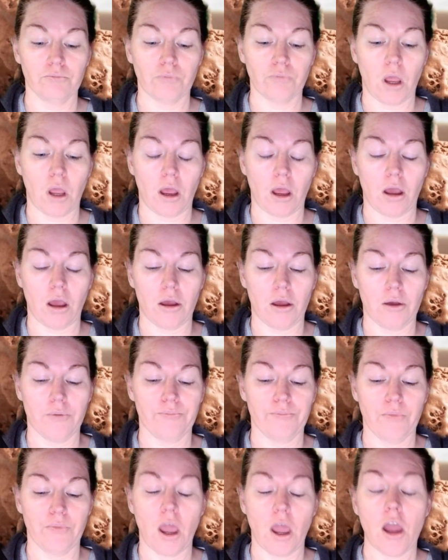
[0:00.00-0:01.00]
um,
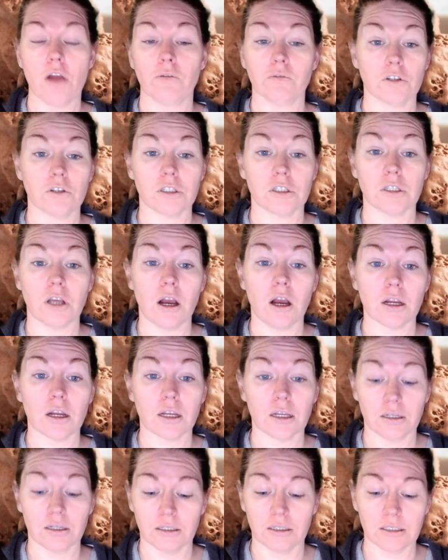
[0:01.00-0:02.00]
overstock
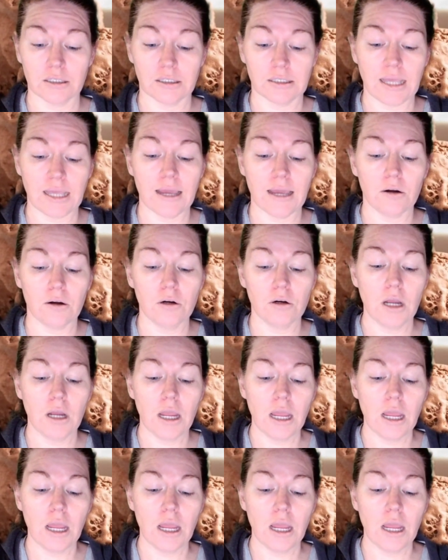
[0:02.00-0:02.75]
sale.